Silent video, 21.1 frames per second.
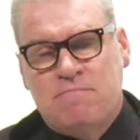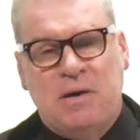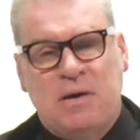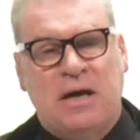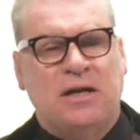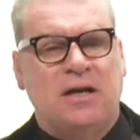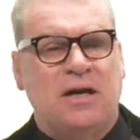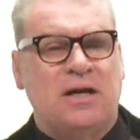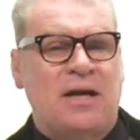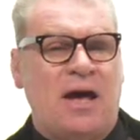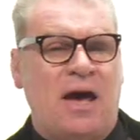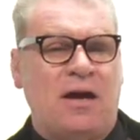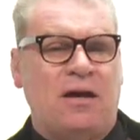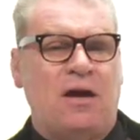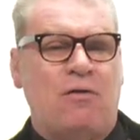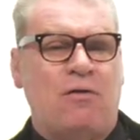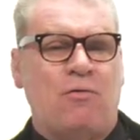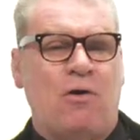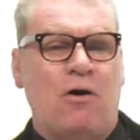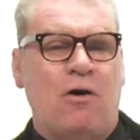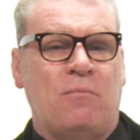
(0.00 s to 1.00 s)
Picnic at
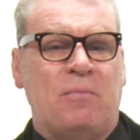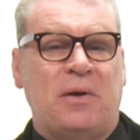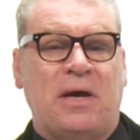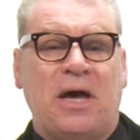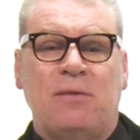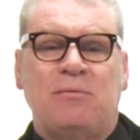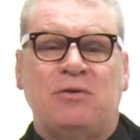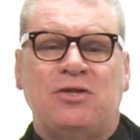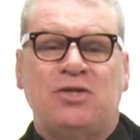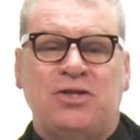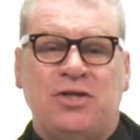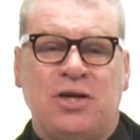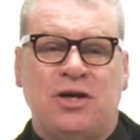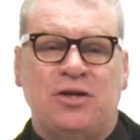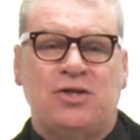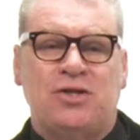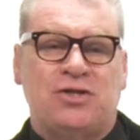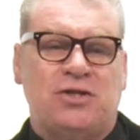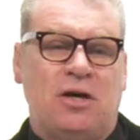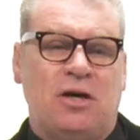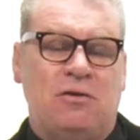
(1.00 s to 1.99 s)
Hanging Rock became a
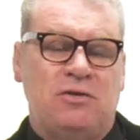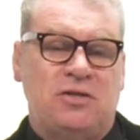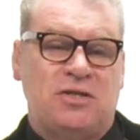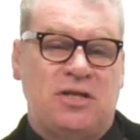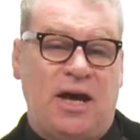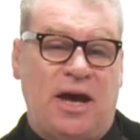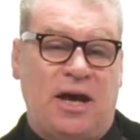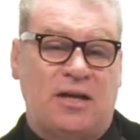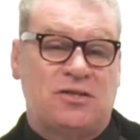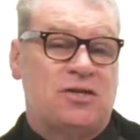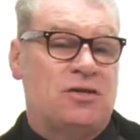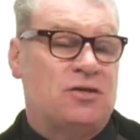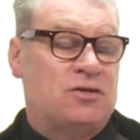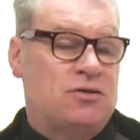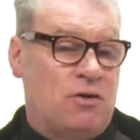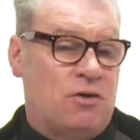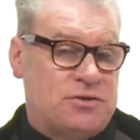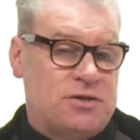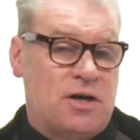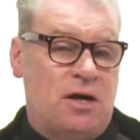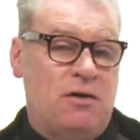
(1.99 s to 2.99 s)
touchstone text
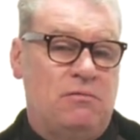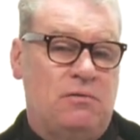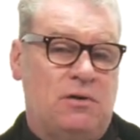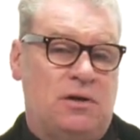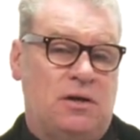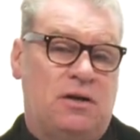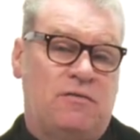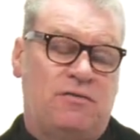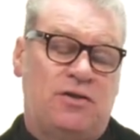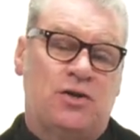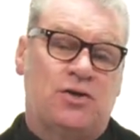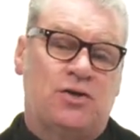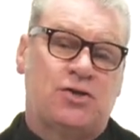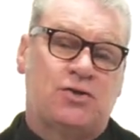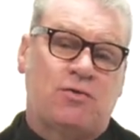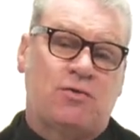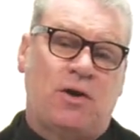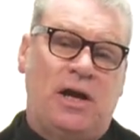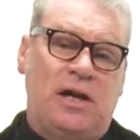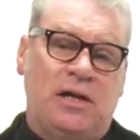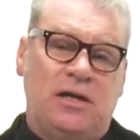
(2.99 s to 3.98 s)
not only of the
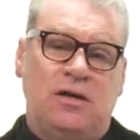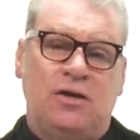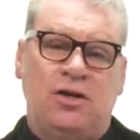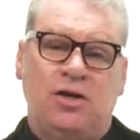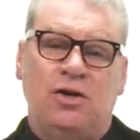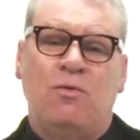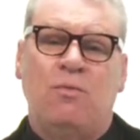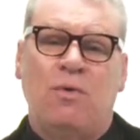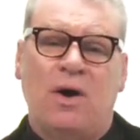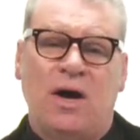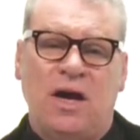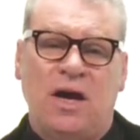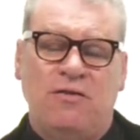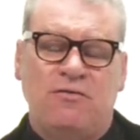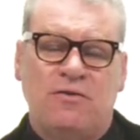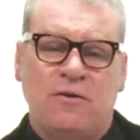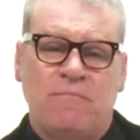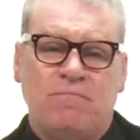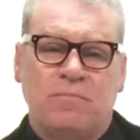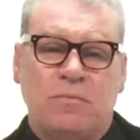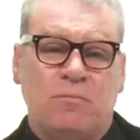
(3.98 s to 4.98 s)
Australian New Wave,
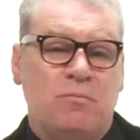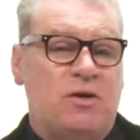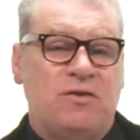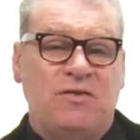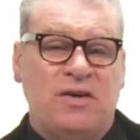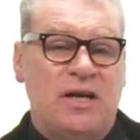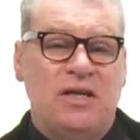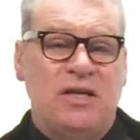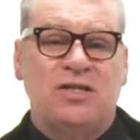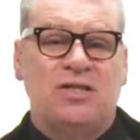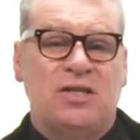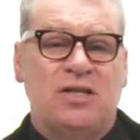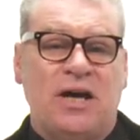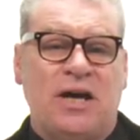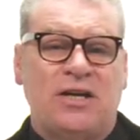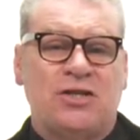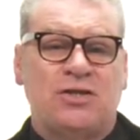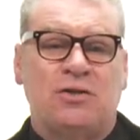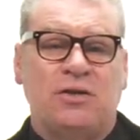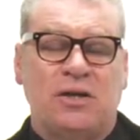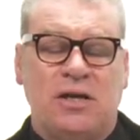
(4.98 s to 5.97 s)
but of
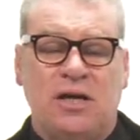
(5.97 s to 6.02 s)
international